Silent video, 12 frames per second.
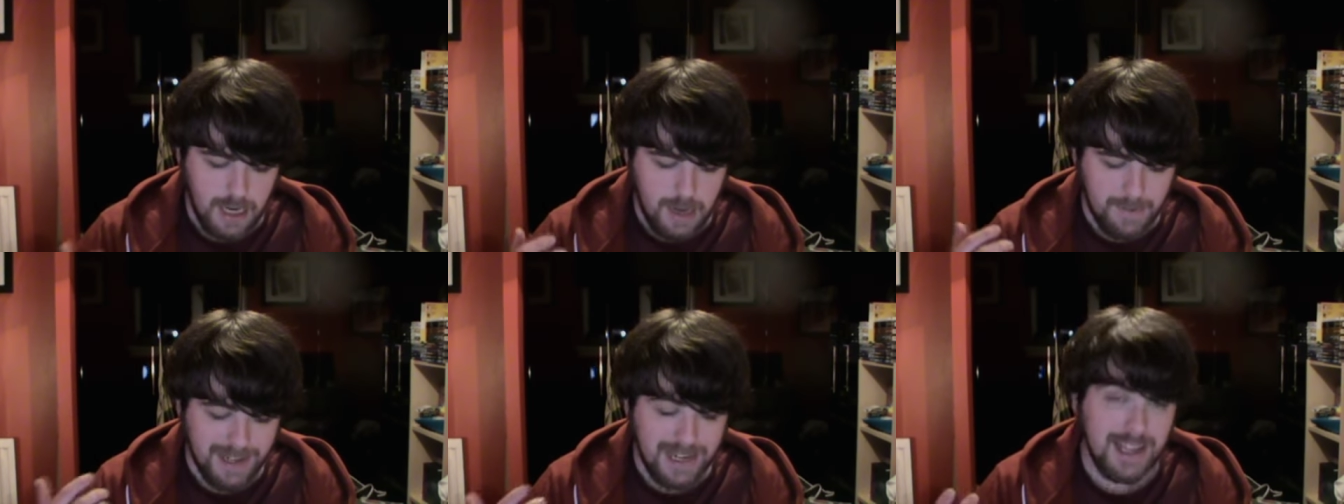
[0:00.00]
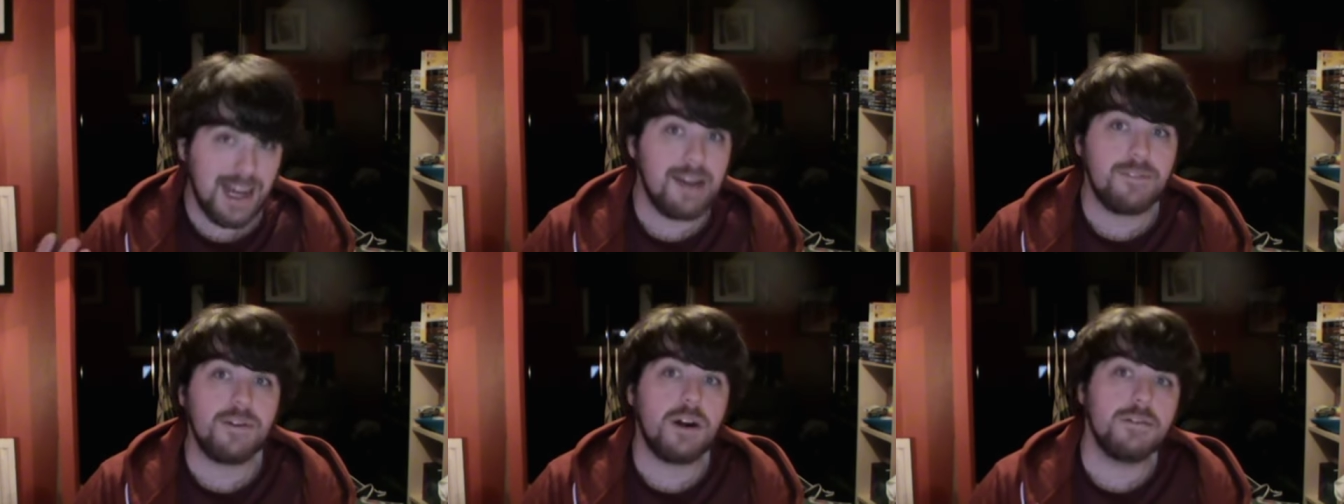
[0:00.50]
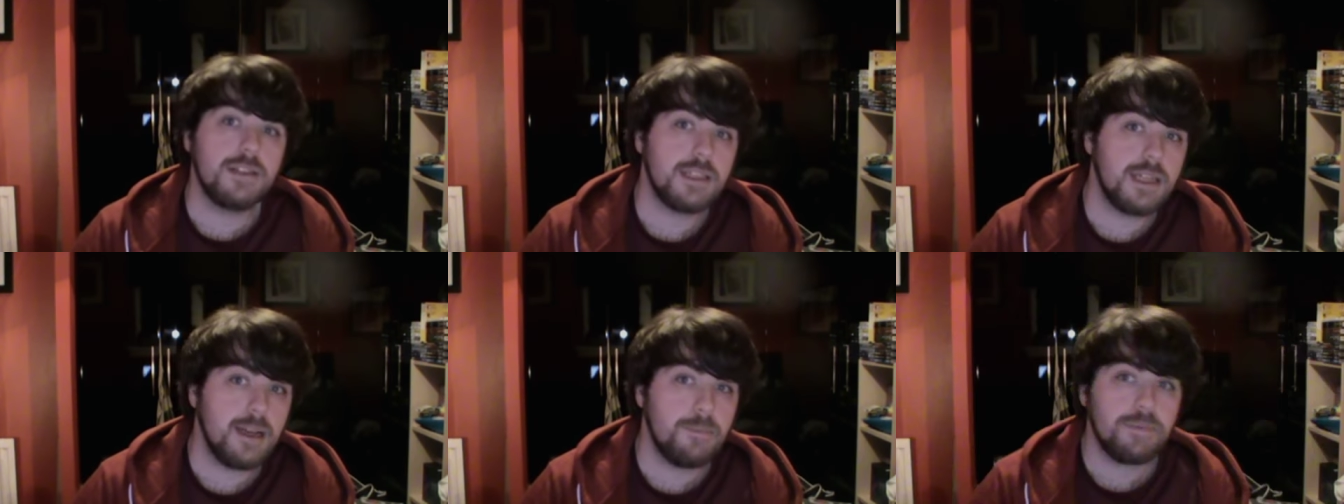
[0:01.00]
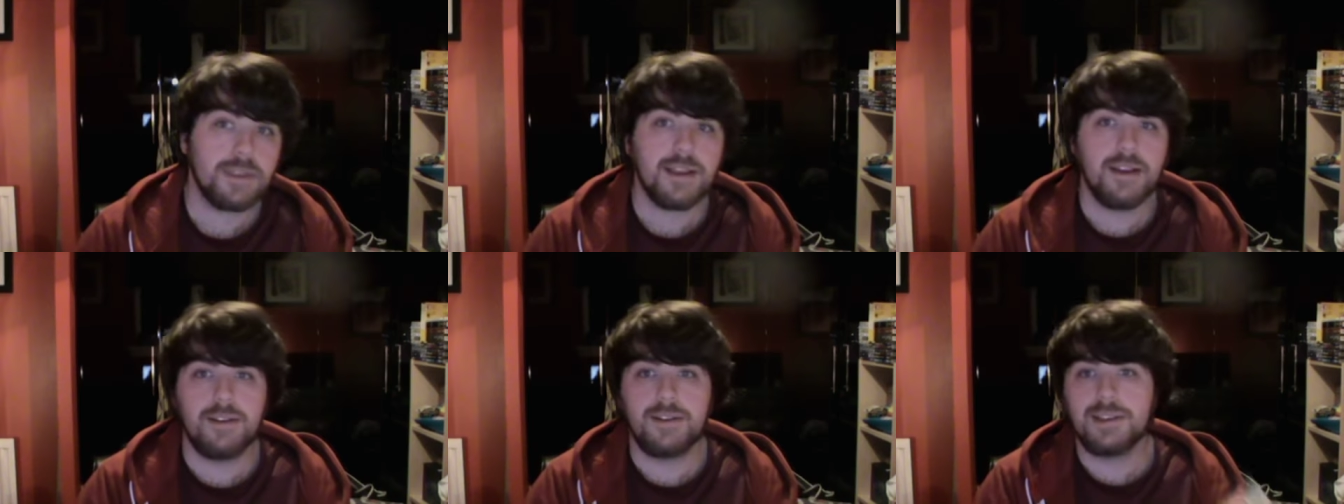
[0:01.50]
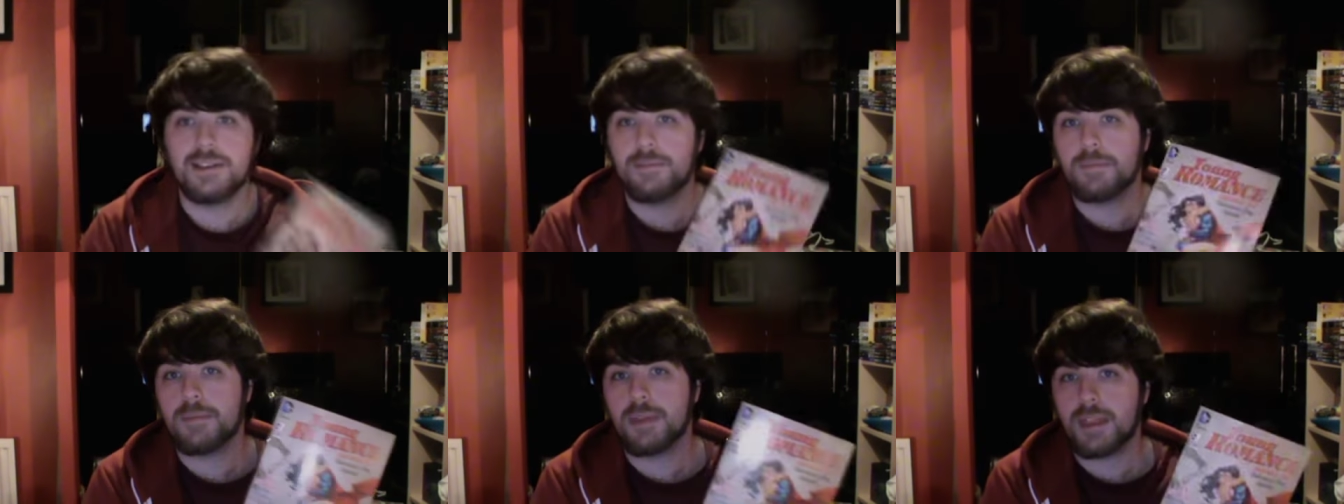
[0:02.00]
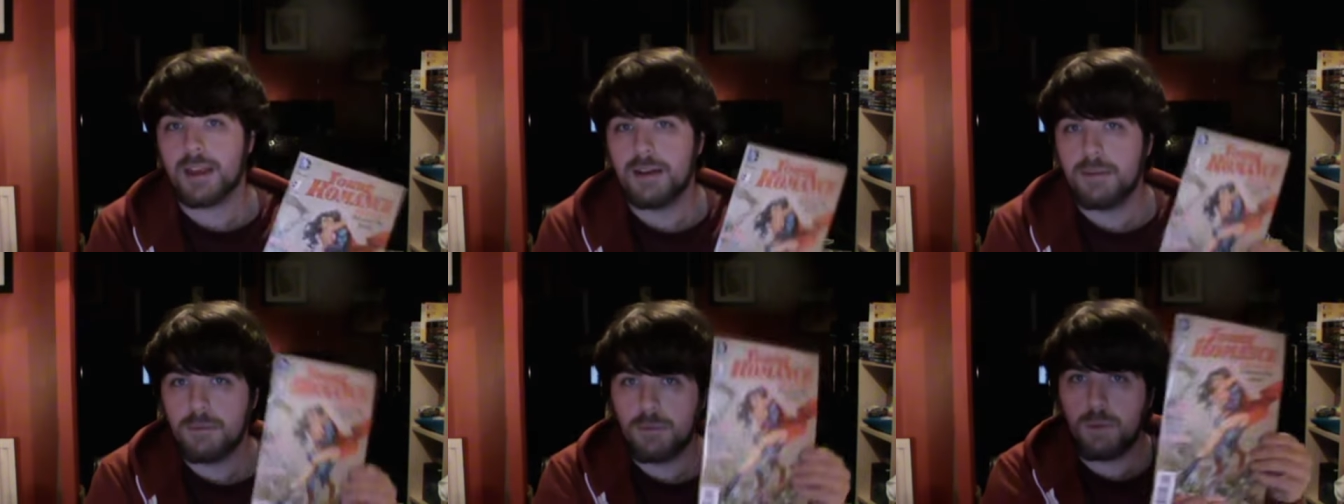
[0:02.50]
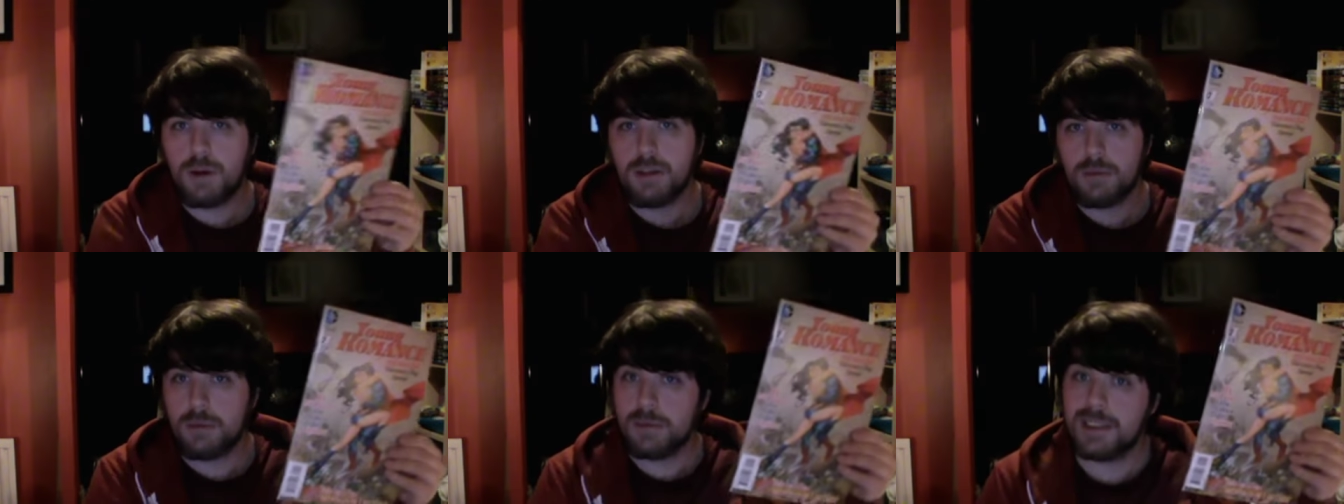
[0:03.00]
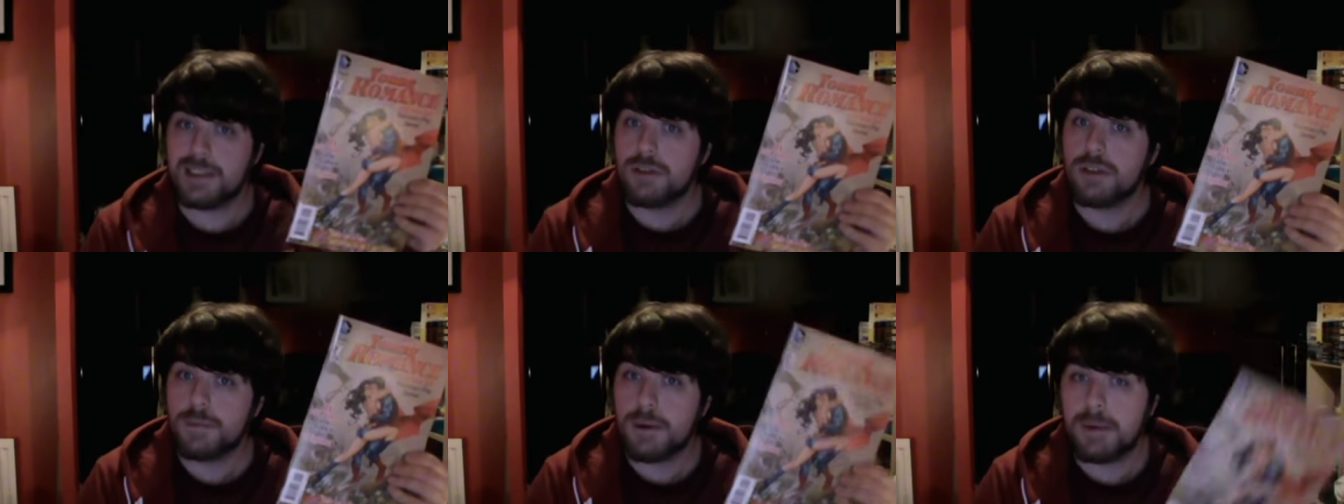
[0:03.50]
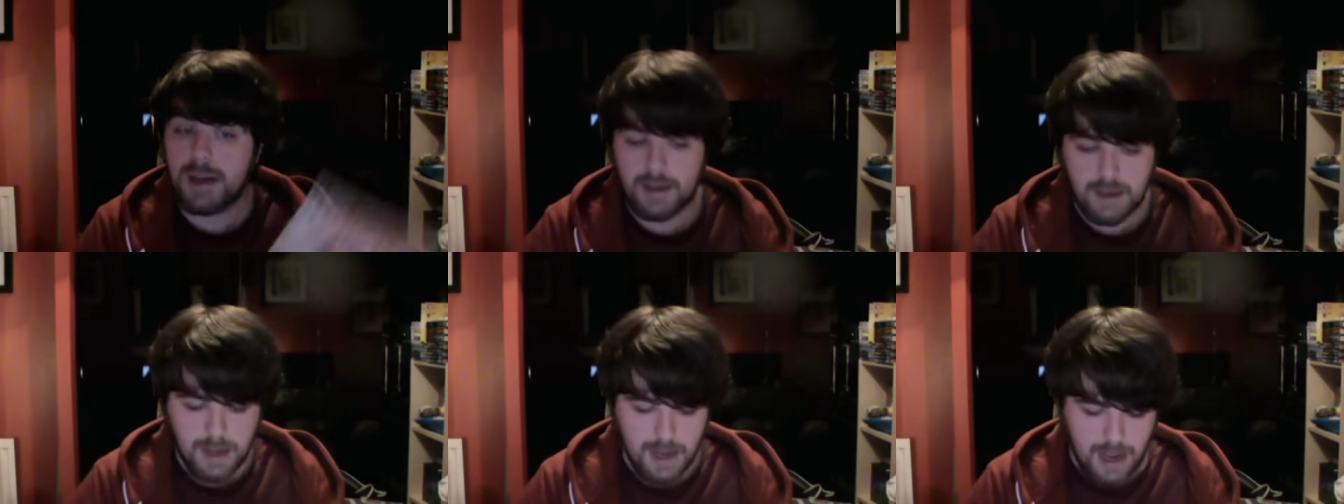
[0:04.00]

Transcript: And then you have, obviously, you know, Wonder Woman and Superman.